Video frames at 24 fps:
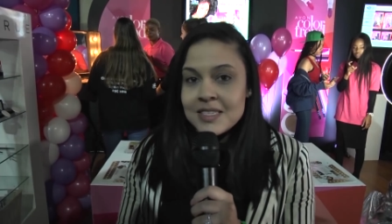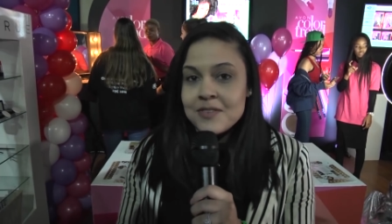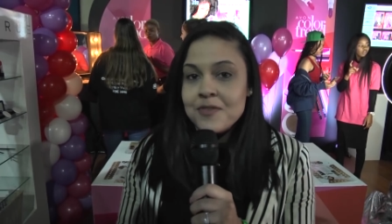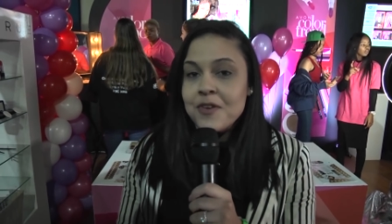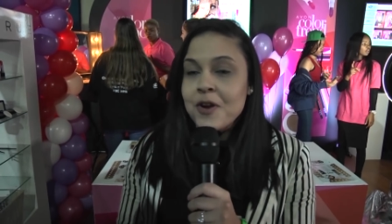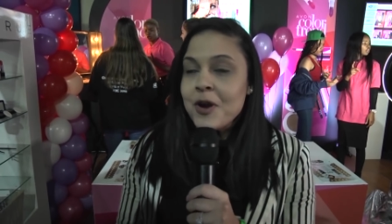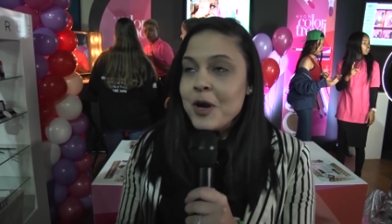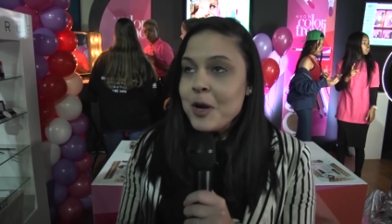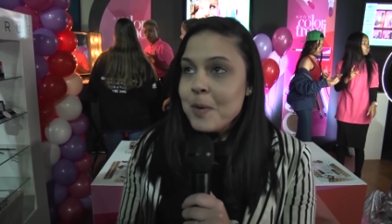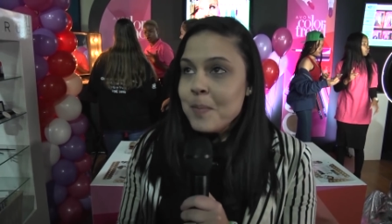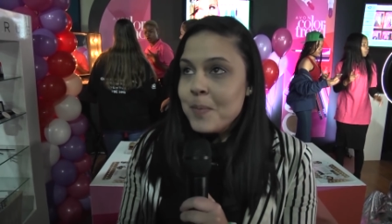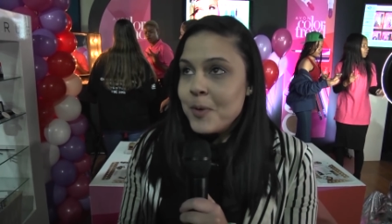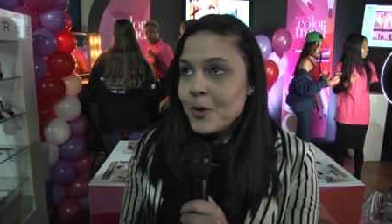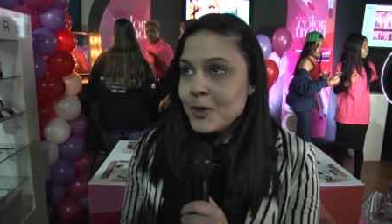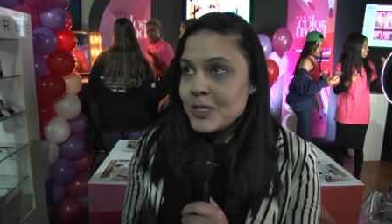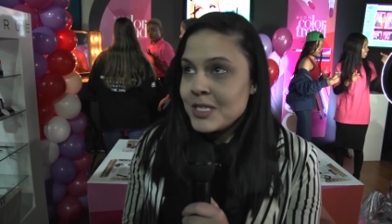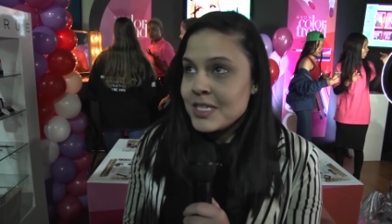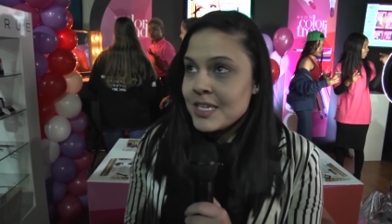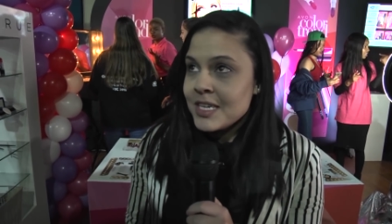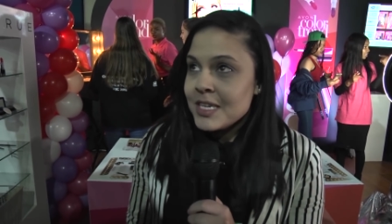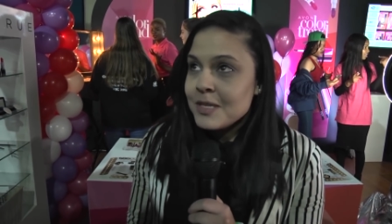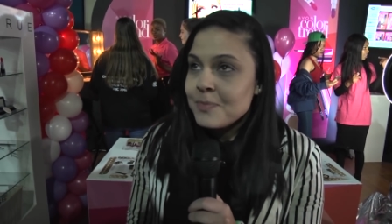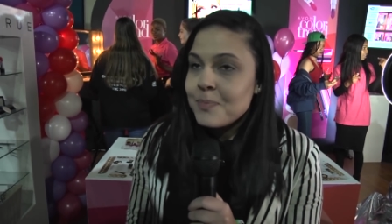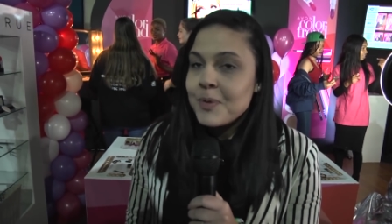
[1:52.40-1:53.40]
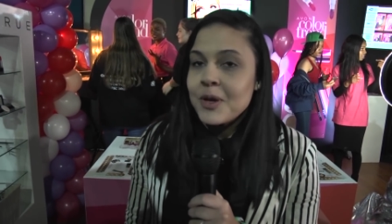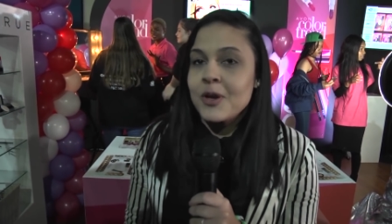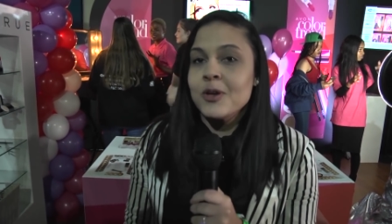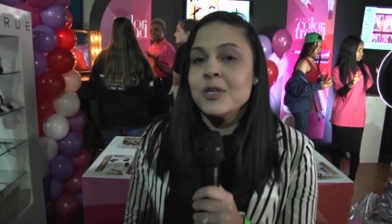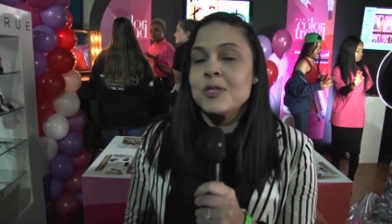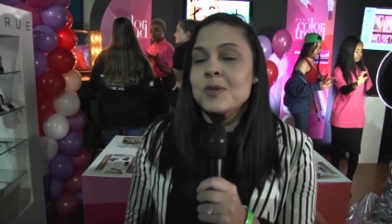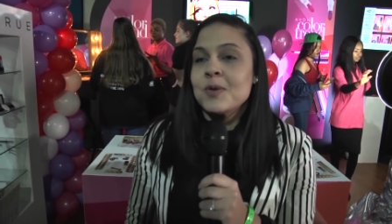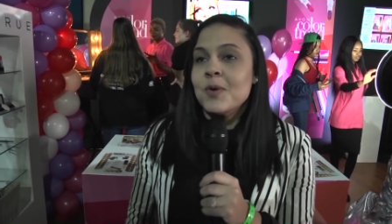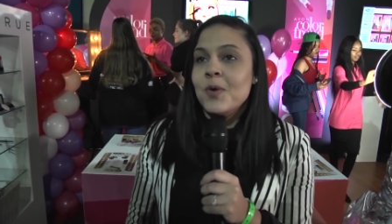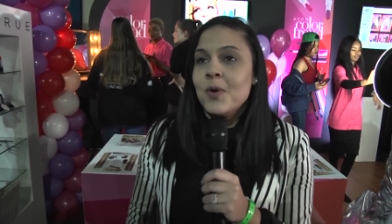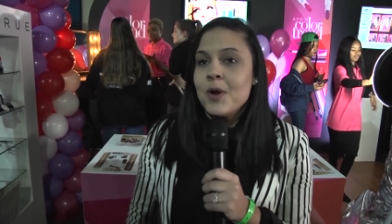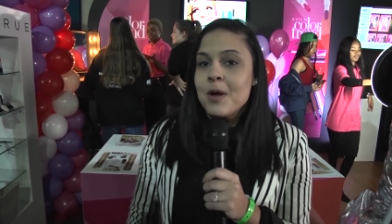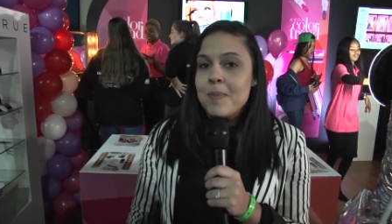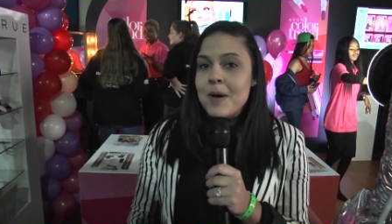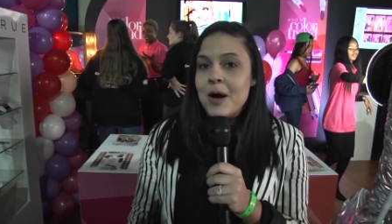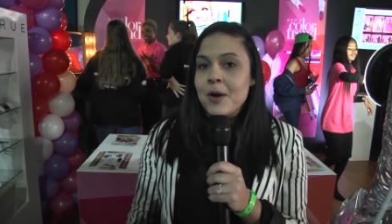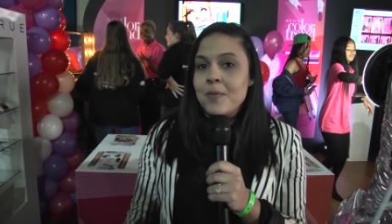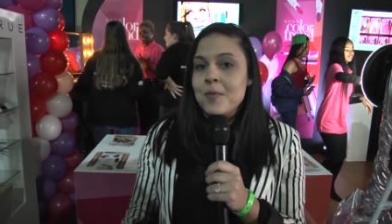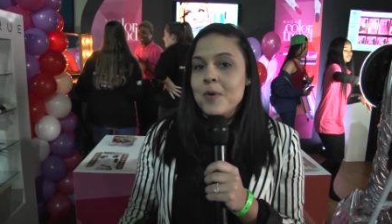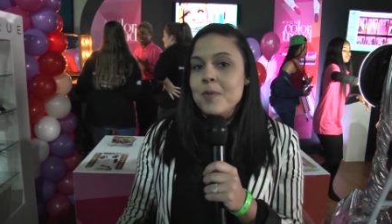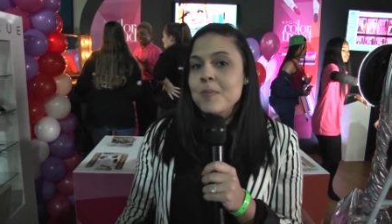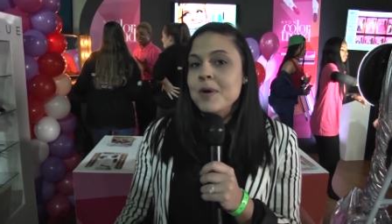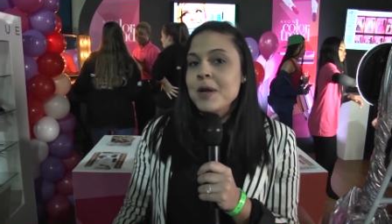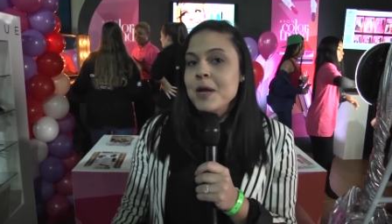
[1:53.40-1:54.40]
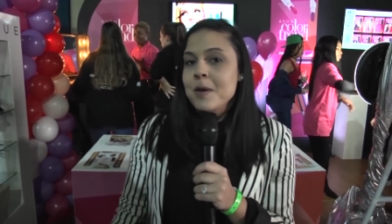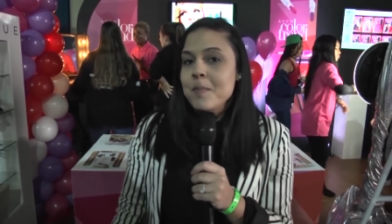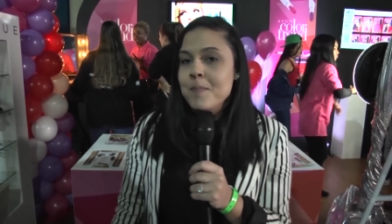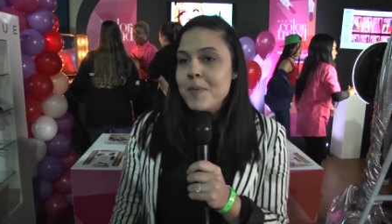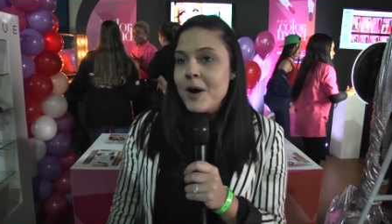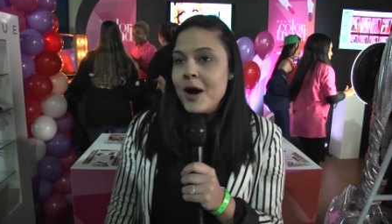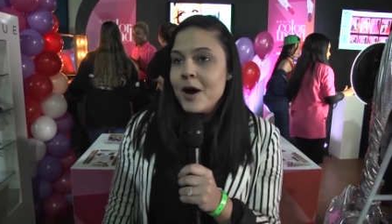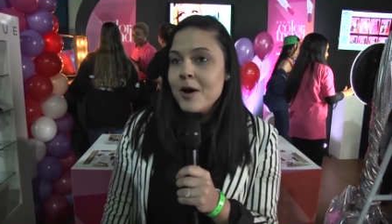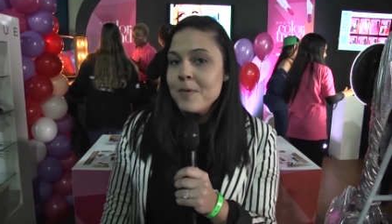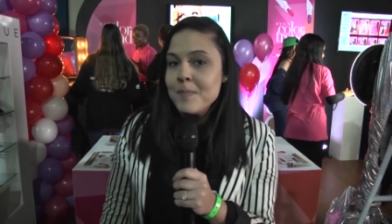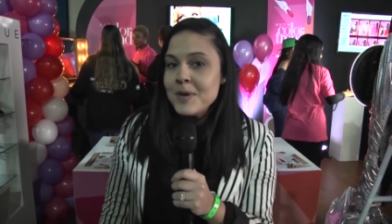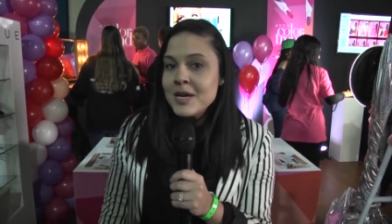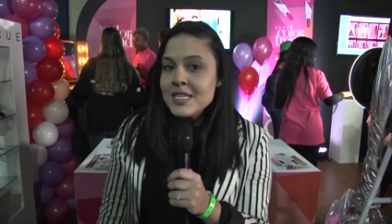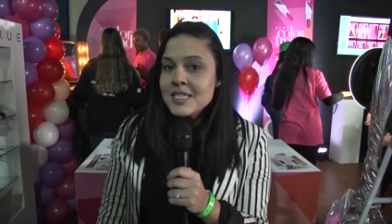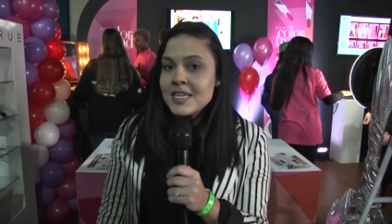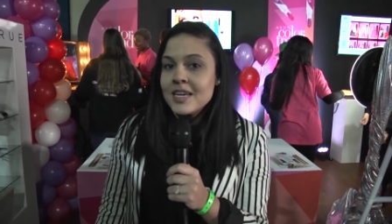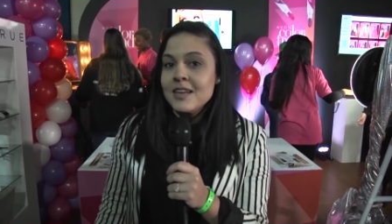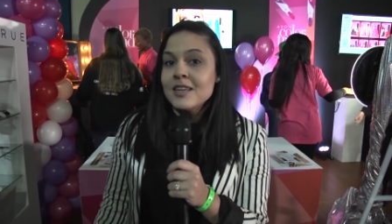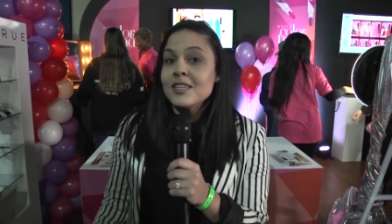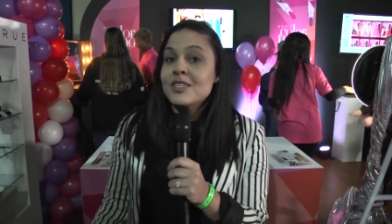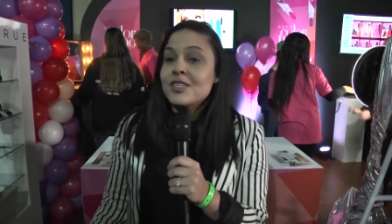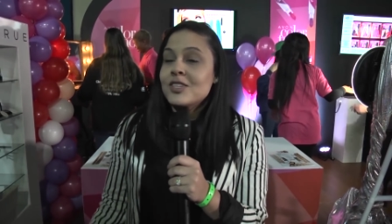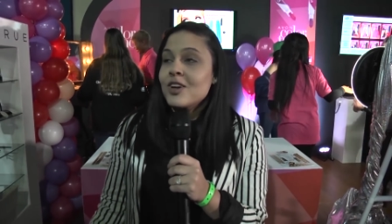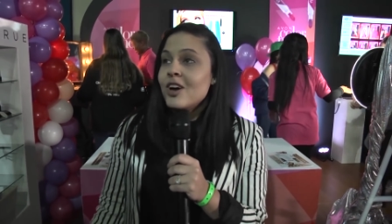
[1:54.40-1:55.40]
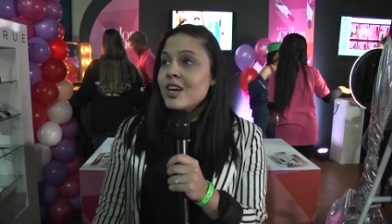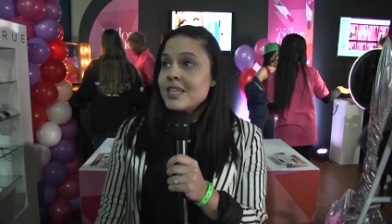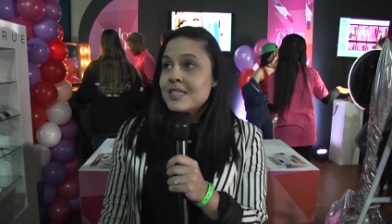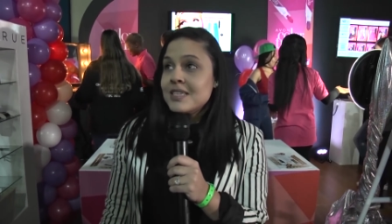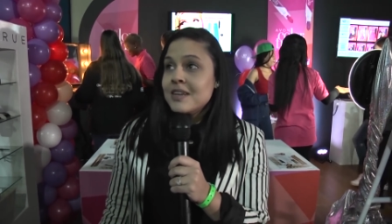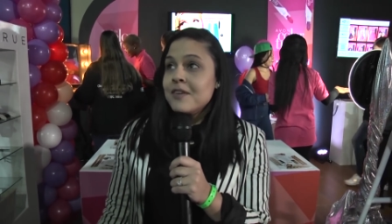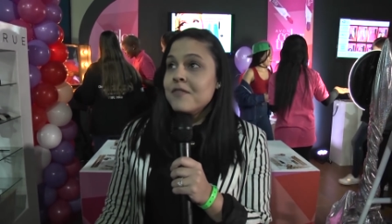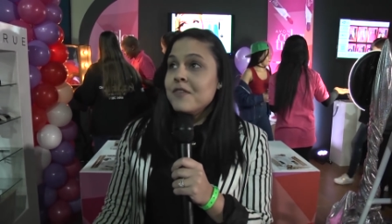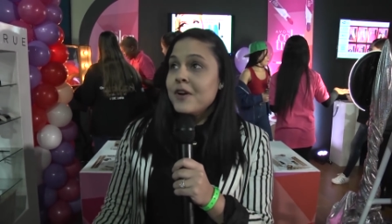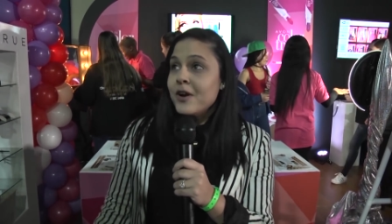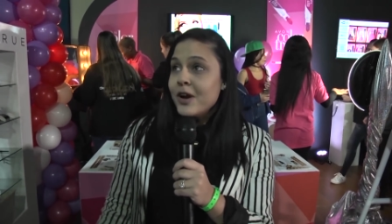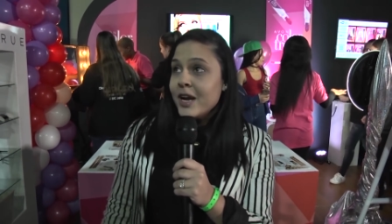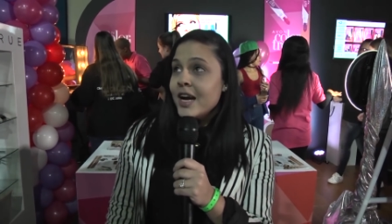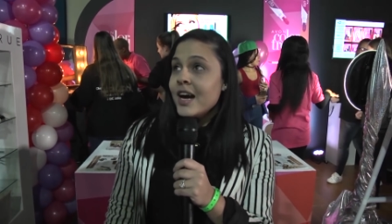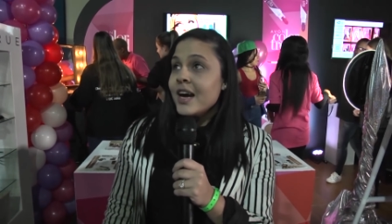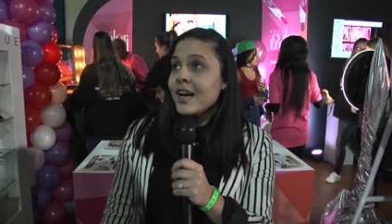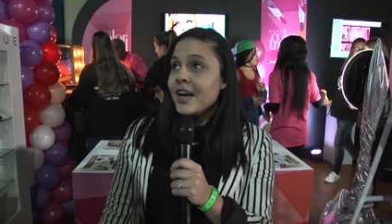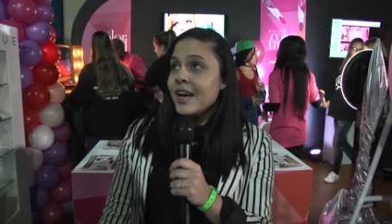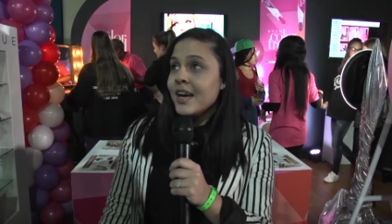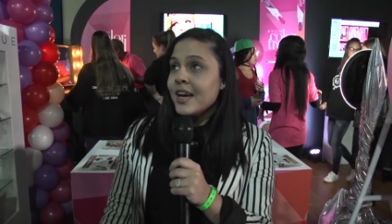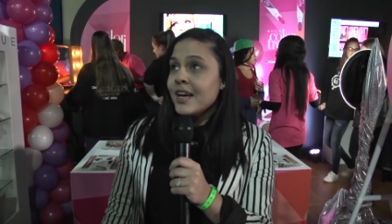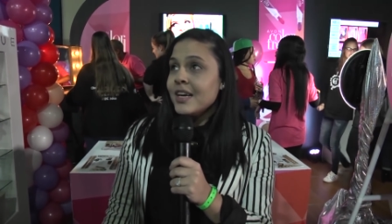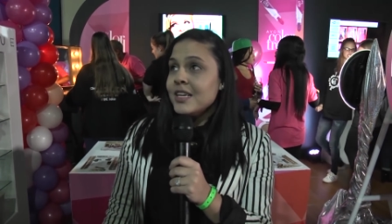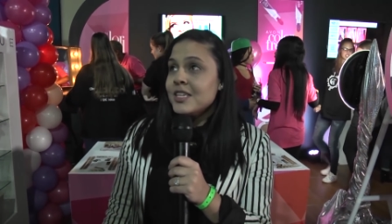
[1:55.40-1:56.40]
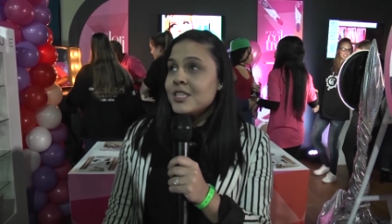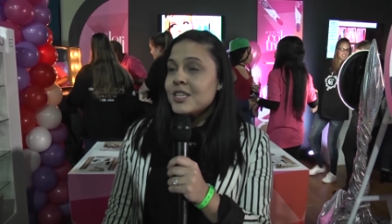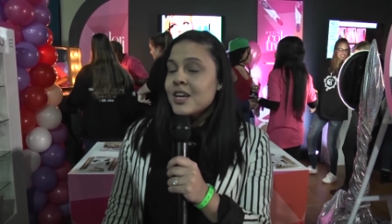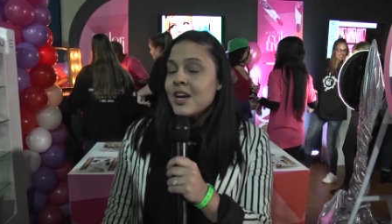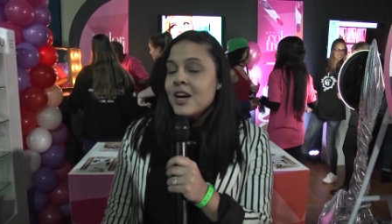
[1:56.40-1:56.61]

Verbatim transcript: very important because we're all about women empowerment and it starts at a very young age.